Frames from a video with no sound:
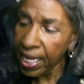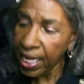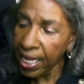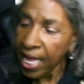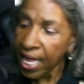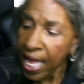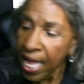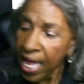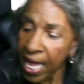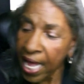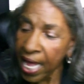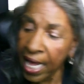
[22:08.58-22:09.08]

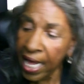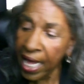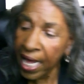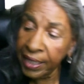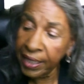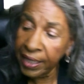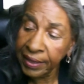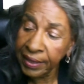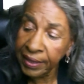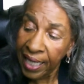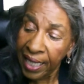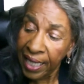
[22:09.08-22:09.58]
And
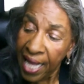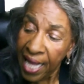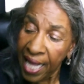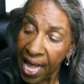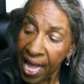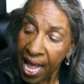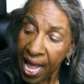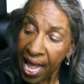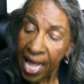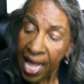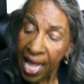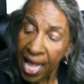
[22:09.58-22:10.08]

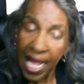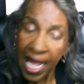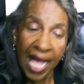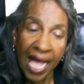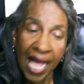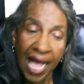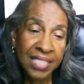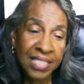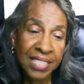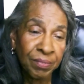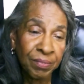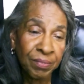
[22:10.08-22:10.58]
as
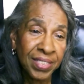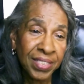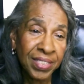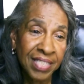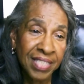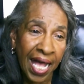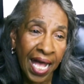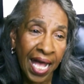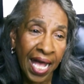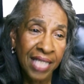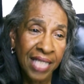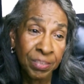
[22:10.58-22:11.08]

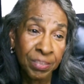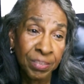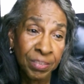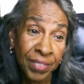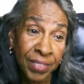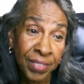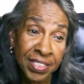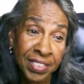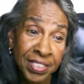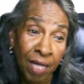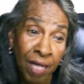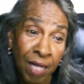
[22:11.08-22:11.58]
a
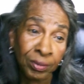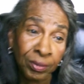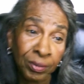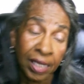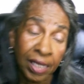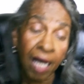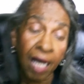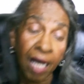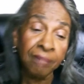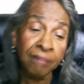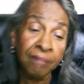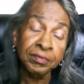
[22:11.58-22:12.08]
result
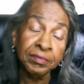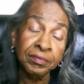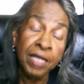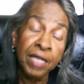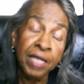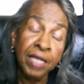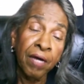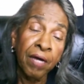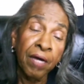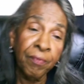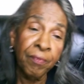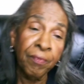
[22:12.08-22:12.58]
of
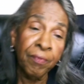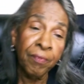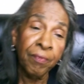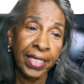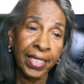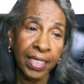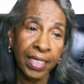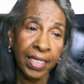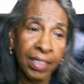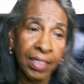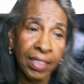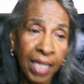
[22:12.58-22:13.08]
writing
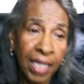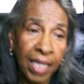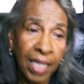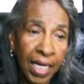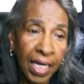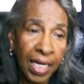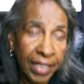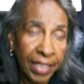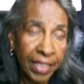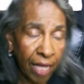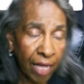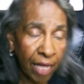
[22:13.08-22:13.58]
that
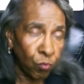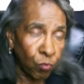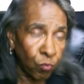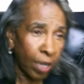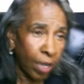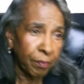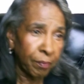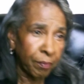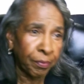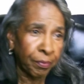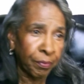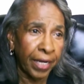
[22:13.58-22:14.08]
one
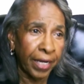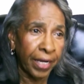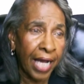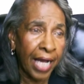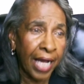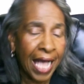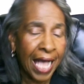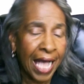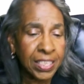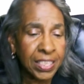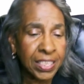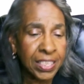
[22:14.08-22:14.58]
prayer, I
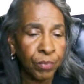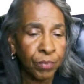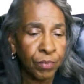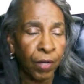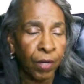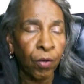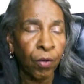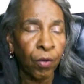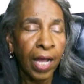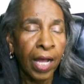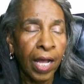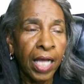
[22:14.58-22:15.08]
said, well,
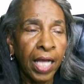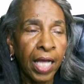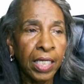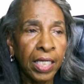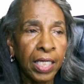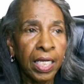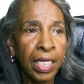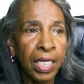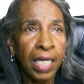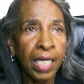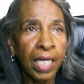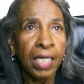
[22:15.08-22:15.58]

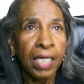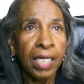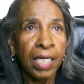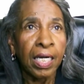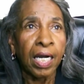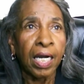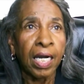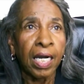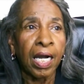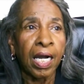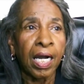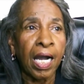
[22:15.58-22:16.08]

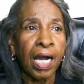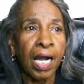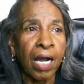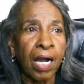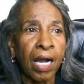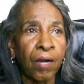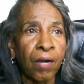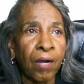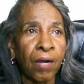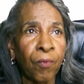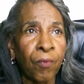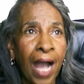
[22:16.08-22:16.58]

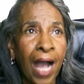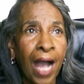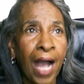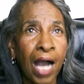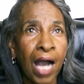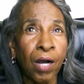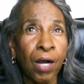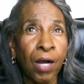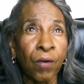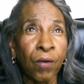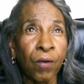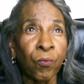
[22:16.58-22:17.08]

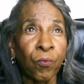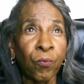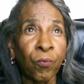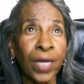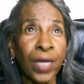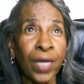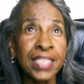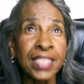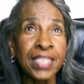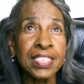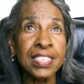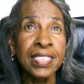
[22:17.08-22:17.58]
what is the
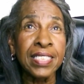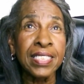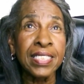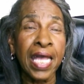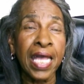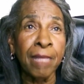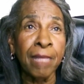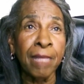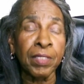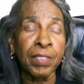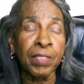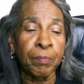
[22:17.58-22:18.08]
name of the
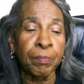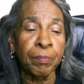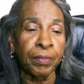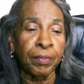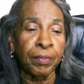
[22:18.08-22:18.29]
book?